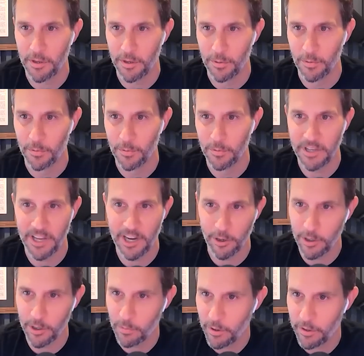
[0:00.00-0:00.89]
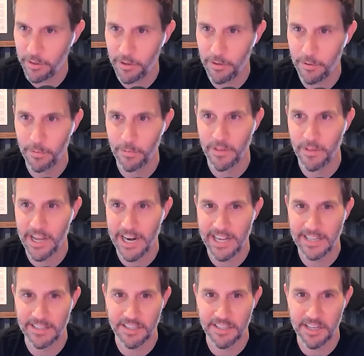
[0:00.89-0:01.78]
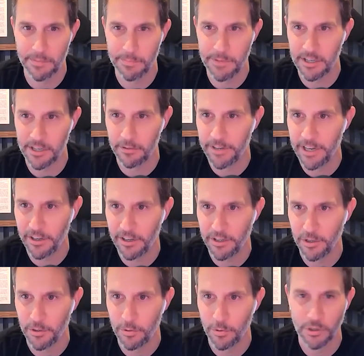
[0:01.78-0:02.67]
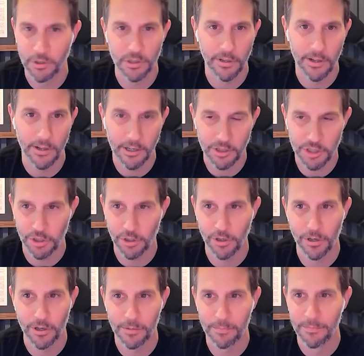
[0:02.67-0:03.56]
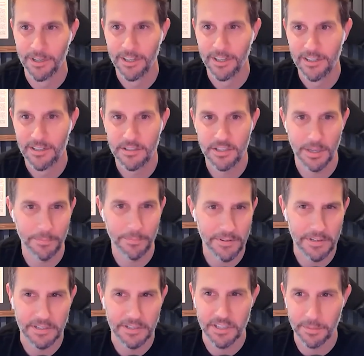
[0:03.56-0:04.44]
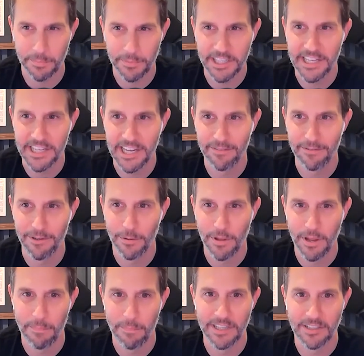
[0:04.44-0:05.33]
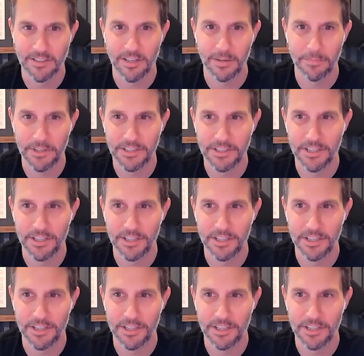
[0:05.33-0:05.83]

you, carried with you that had sentimental value, good luck charm, something that somebody gave you that meant something